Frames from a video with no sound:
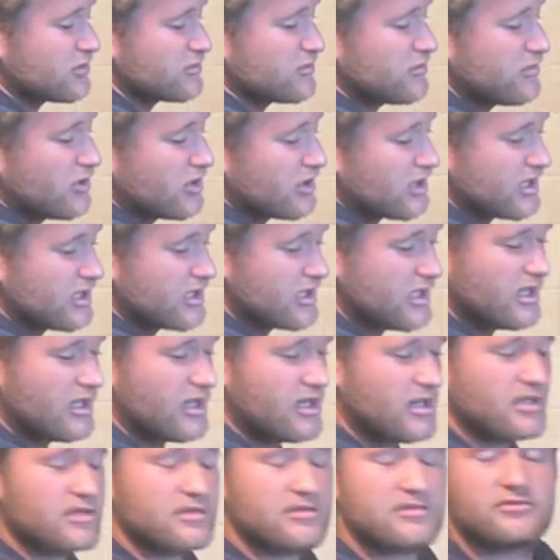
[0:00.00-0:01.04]
put it
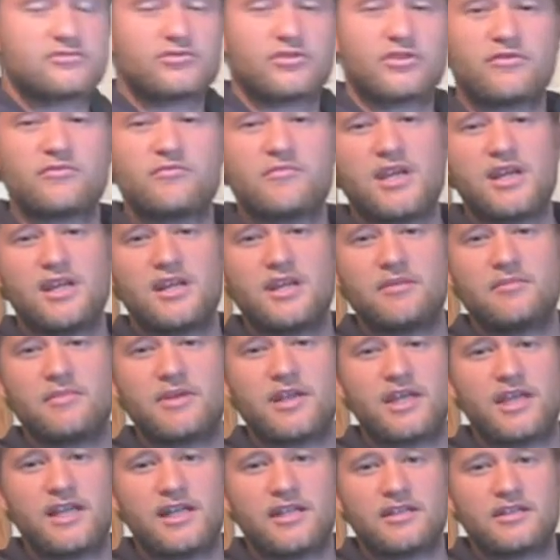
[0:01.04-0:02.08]
on sort of medium
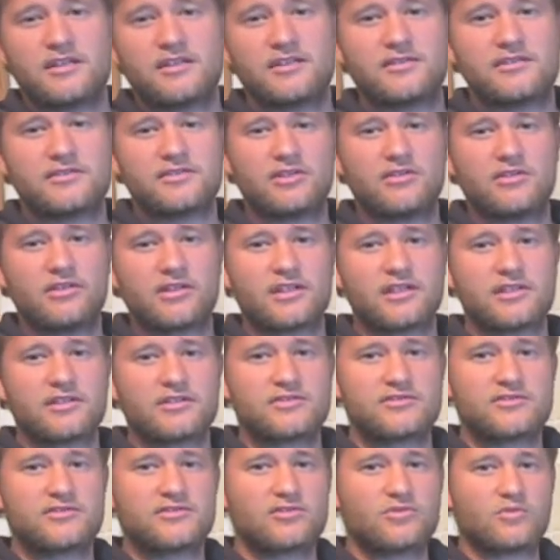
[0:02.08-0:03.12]
heat so it can
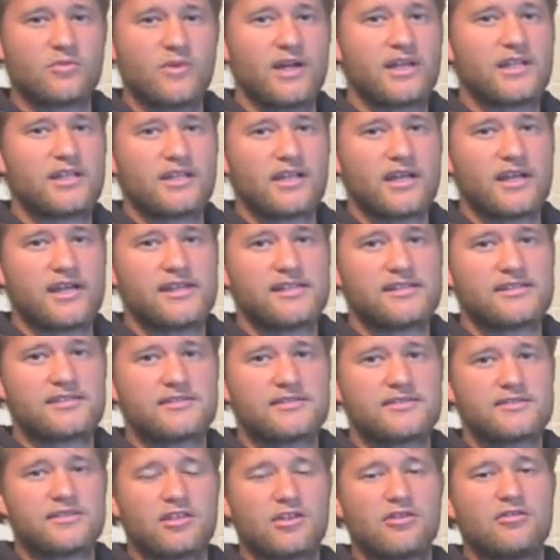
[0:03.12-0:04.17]
sweat nice and
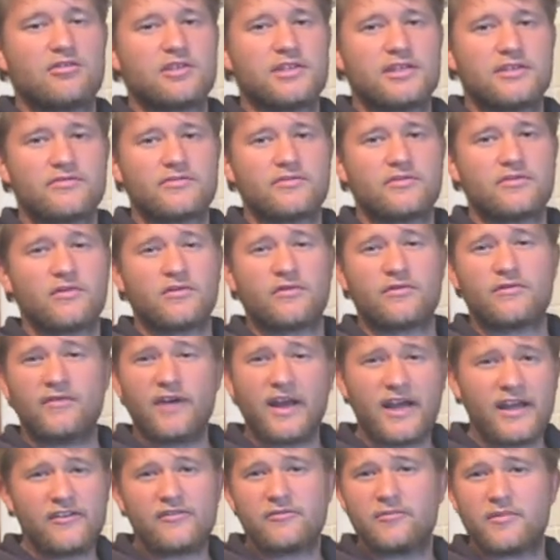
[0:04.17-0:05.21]
slowly for
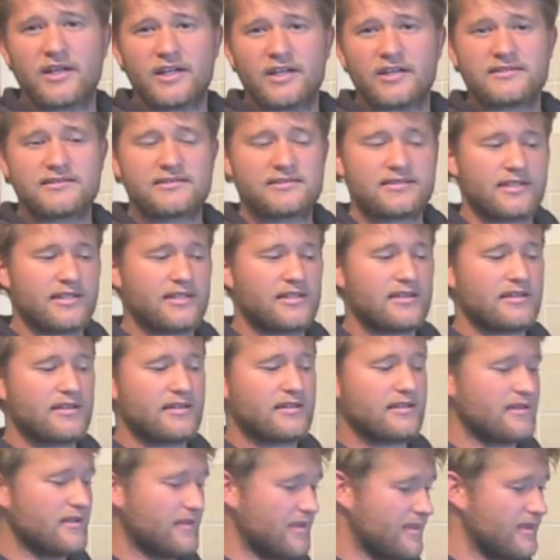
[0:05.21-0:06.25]
5 minutes, and
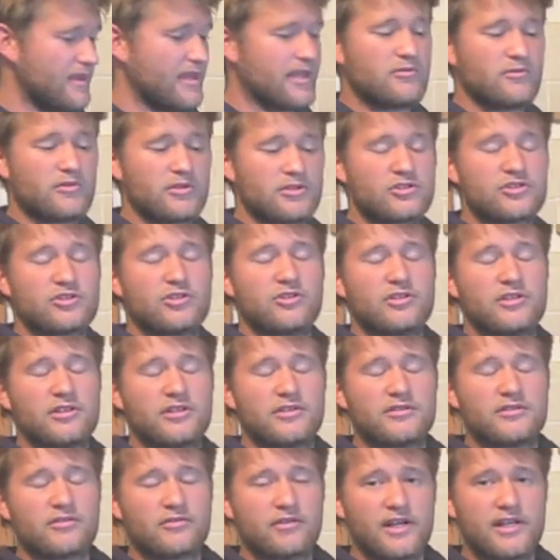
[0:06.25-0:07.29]
then we'll show you the
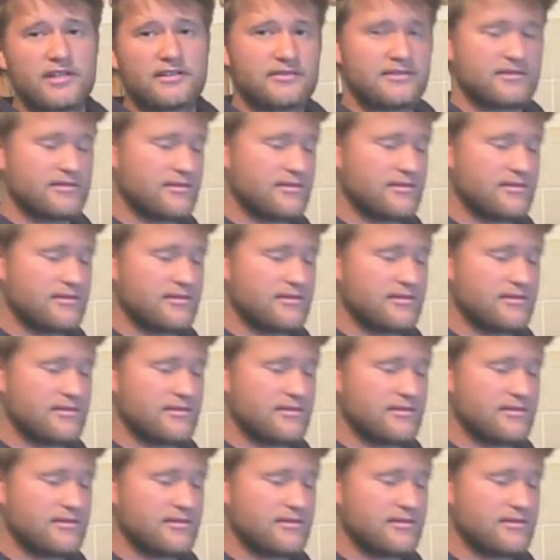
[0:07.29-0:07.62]
rest.